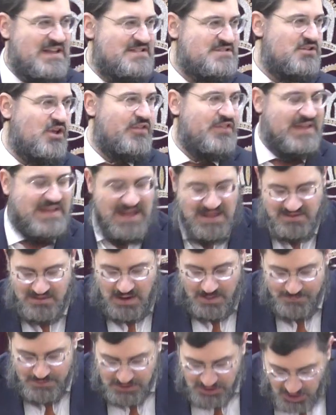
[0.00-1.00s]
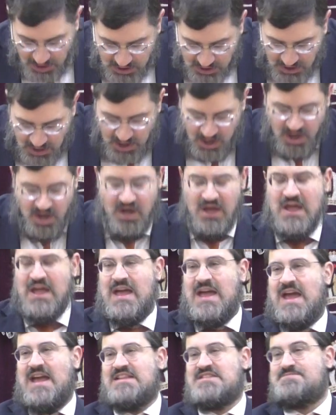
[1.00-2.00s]
it's not the geder hamalacha,
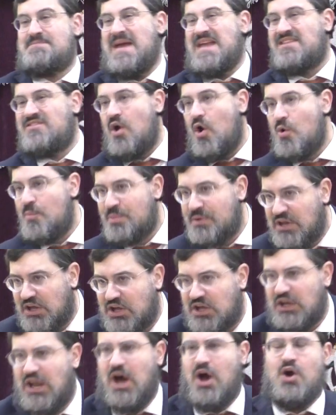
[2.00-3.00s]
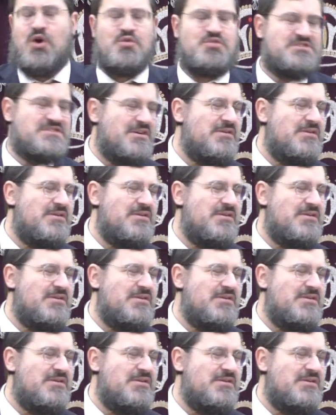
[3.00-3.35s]
it's made to open and close.